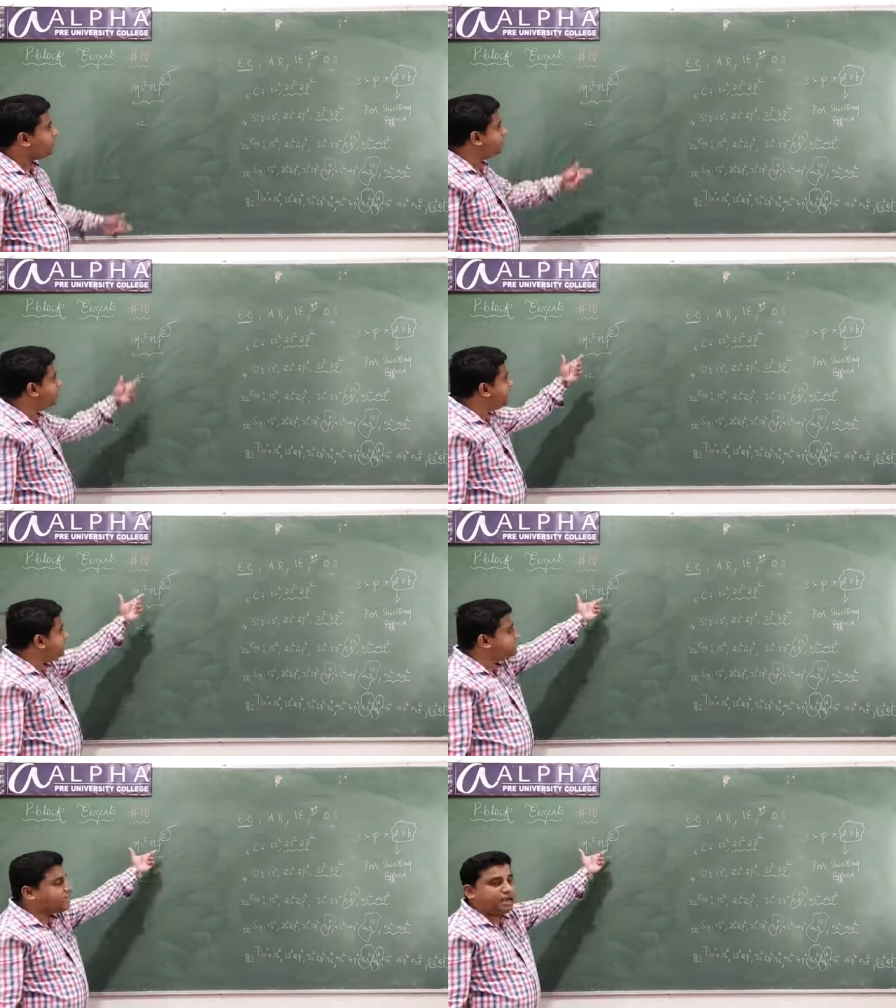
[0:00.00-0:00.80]

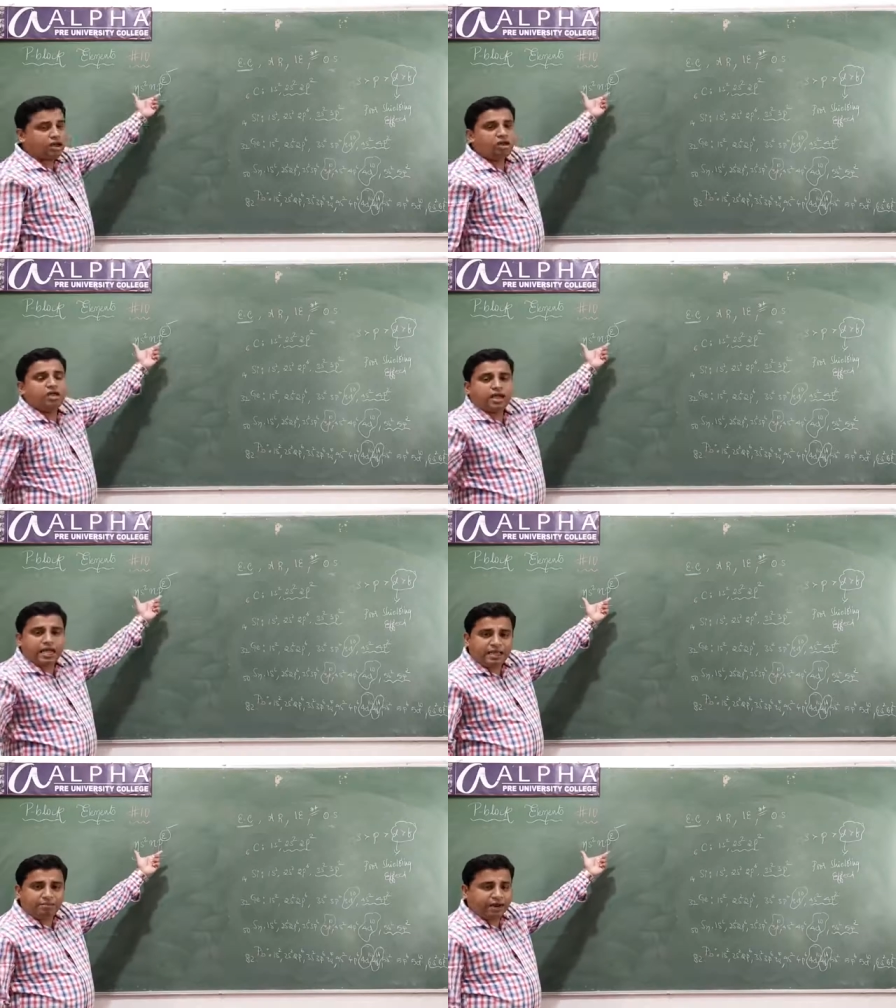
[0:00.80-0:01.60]
These
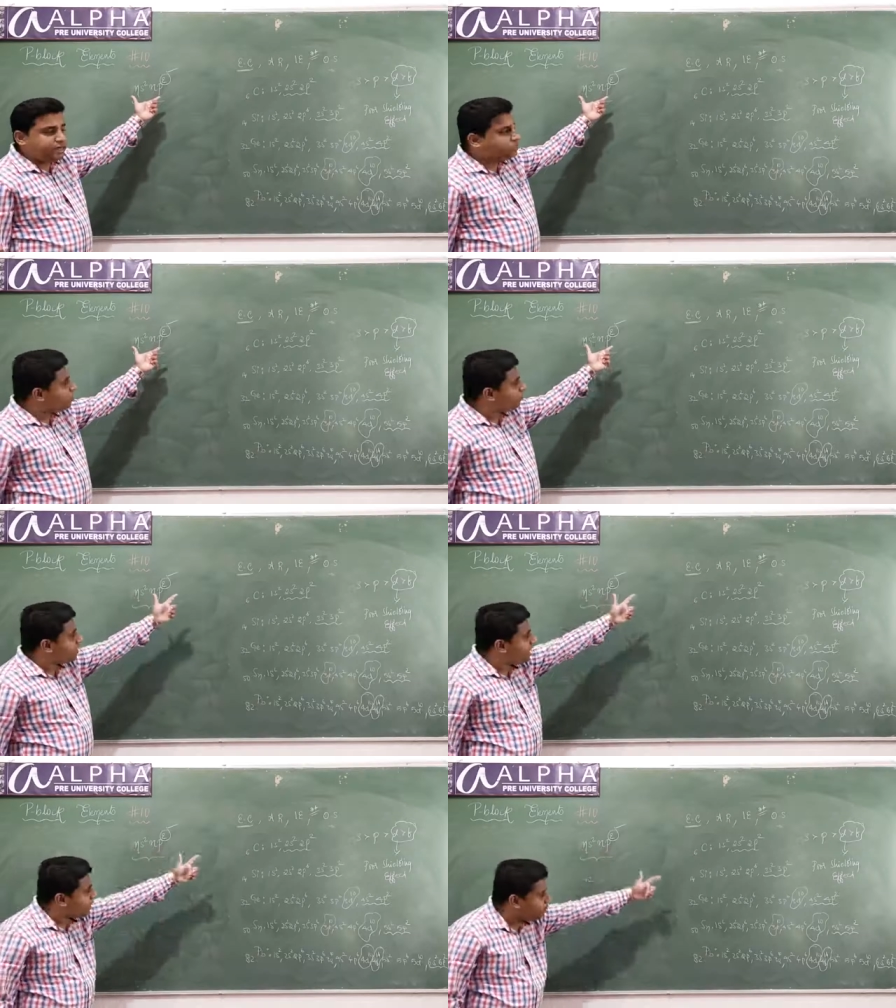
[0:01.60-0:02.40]
elements of
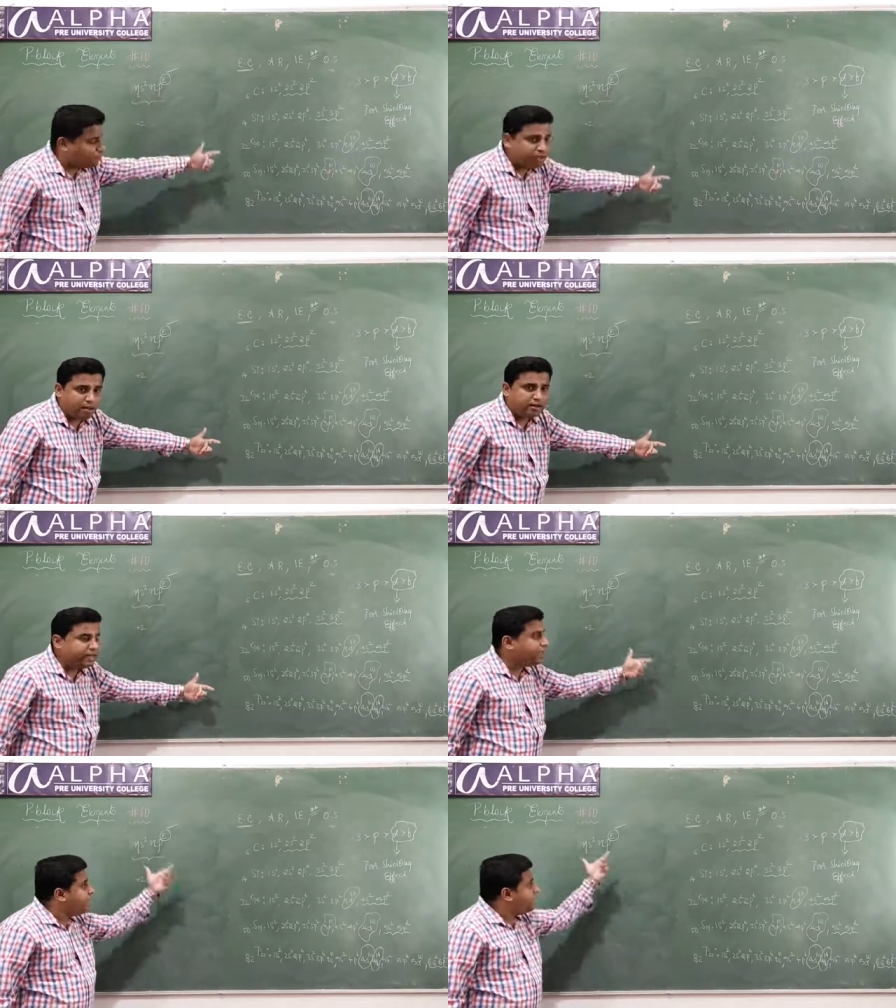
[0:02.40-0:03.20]
carbon
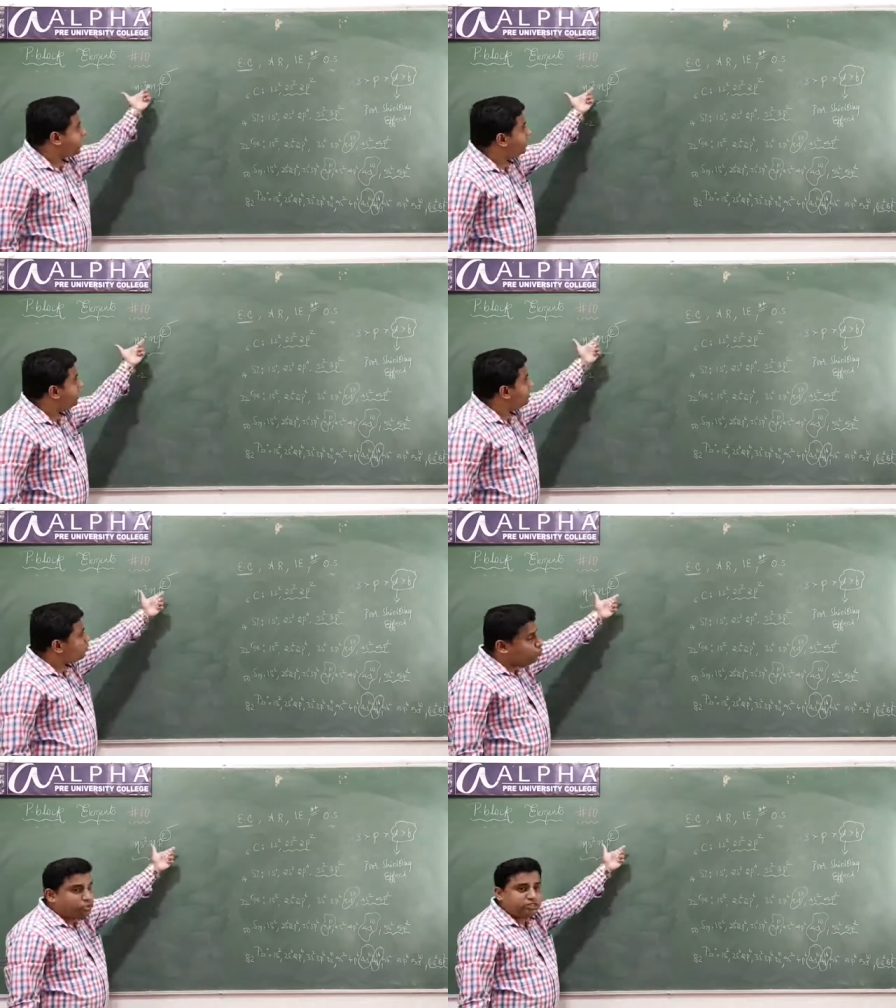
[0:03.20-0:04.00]
family can
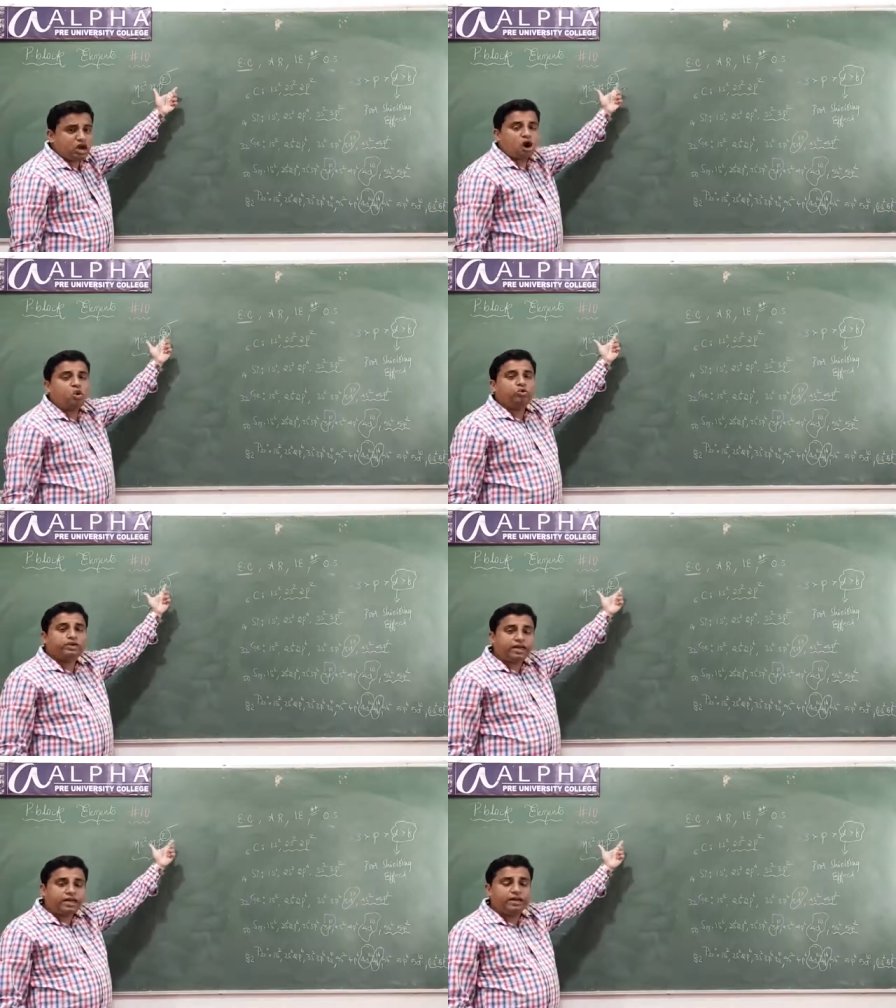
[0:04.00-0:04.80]
lose the
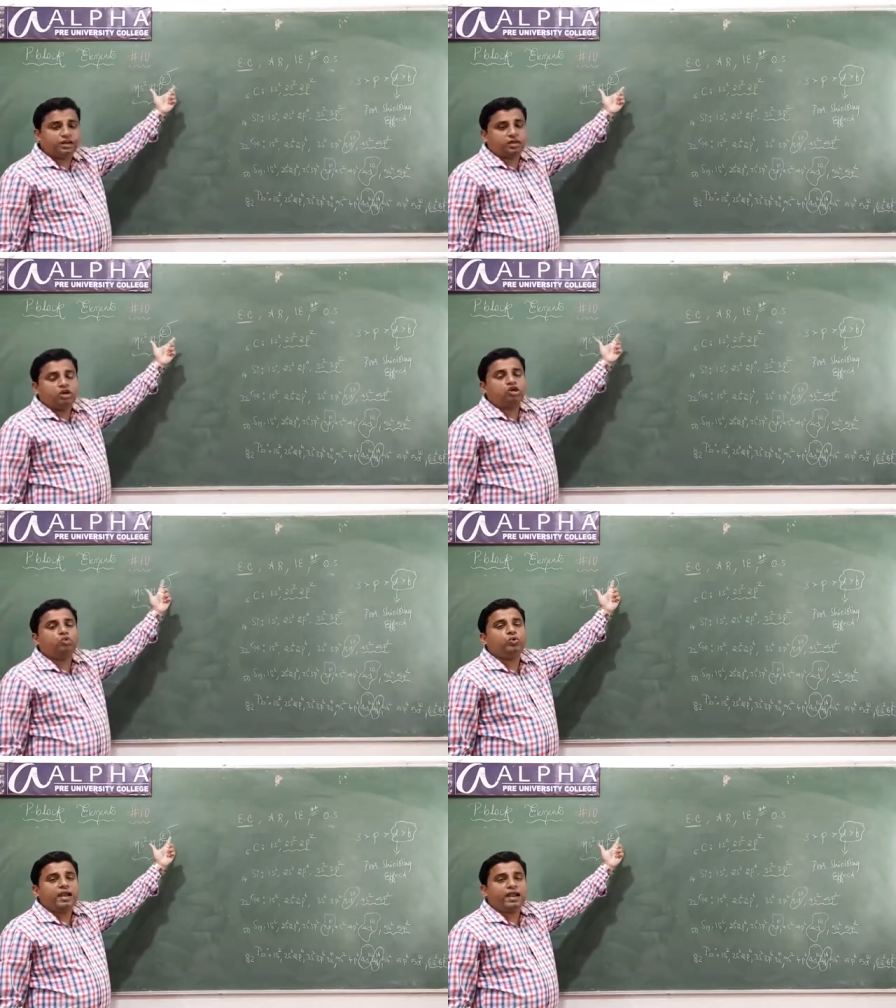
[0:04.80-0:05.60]
outer 2
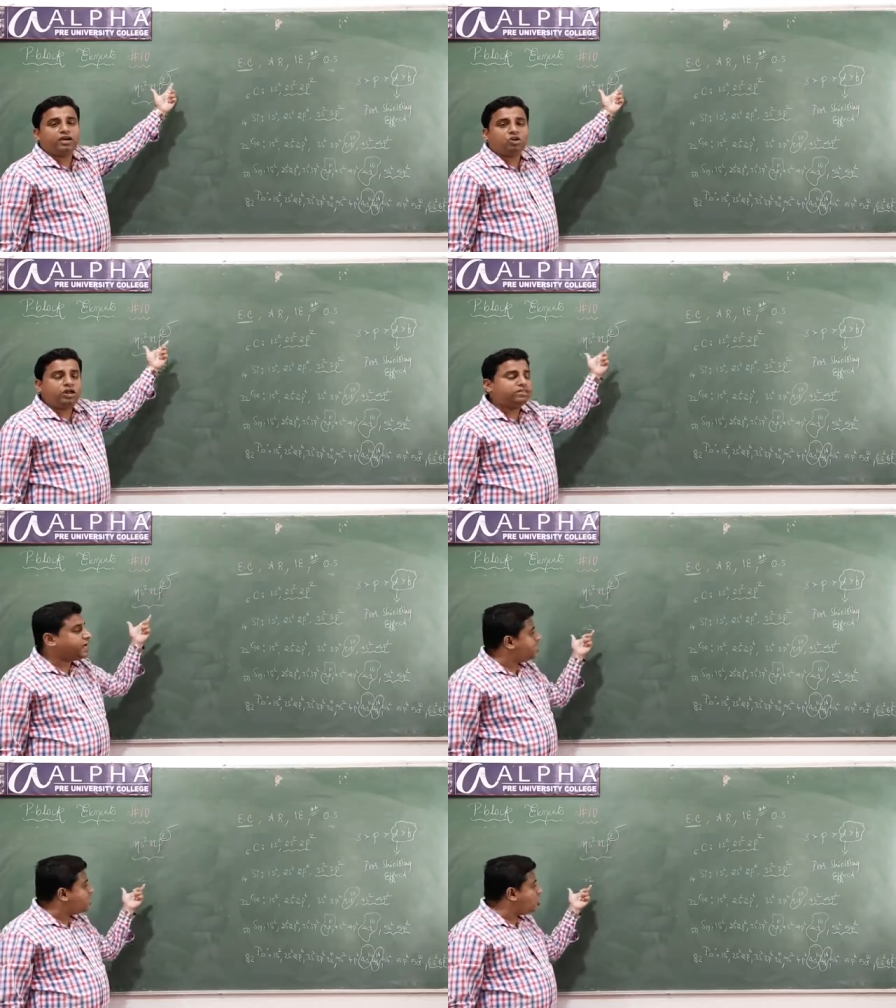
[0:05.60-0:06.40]
electrons
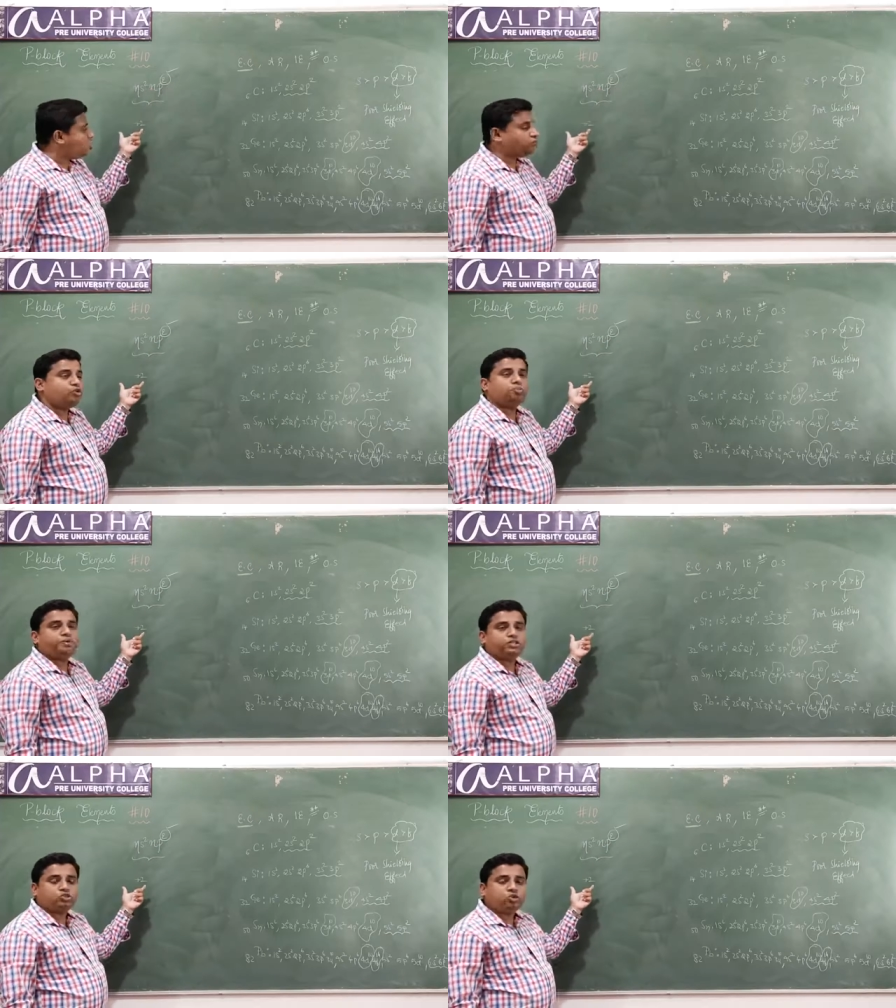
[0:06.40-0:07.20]
and account for
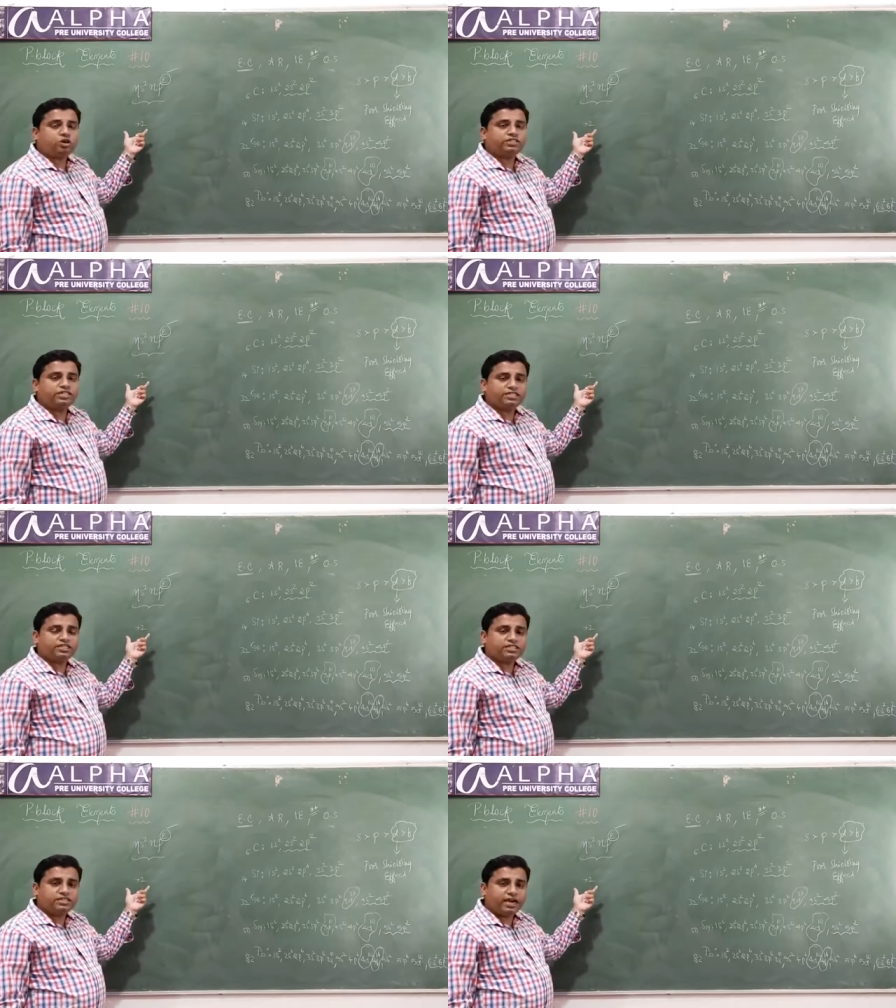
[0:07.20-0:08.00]
+2 oxidation
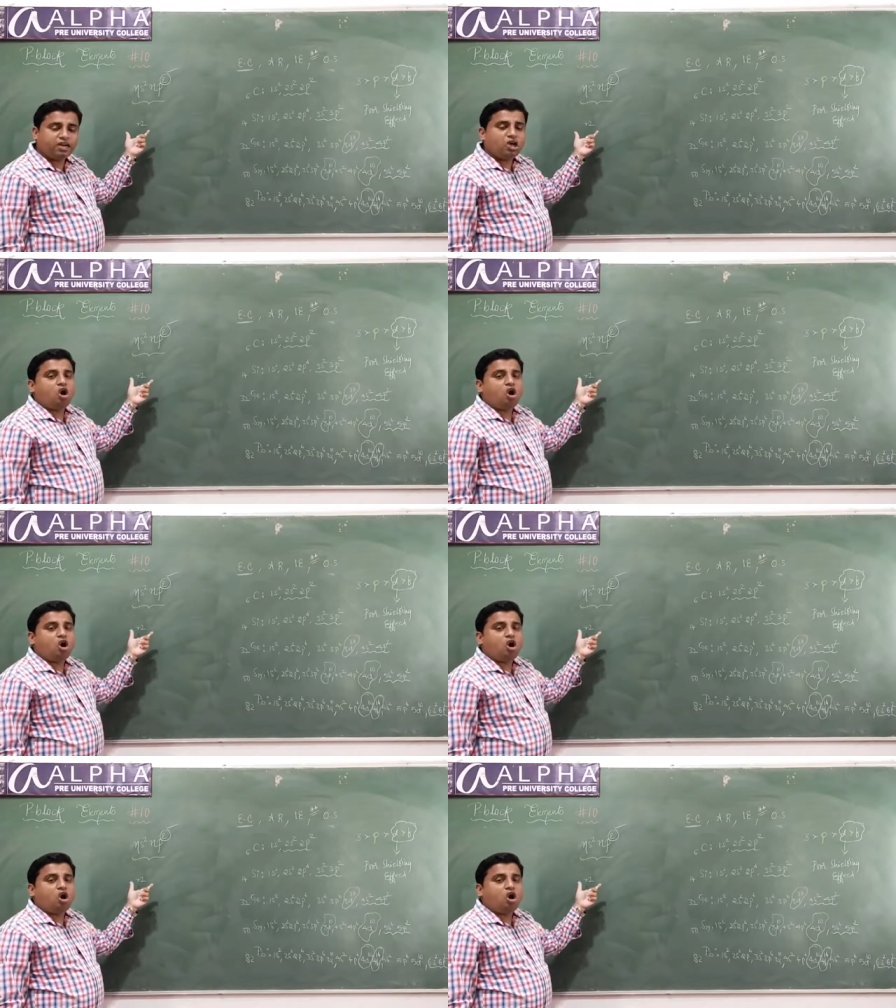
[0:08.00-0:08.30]
state,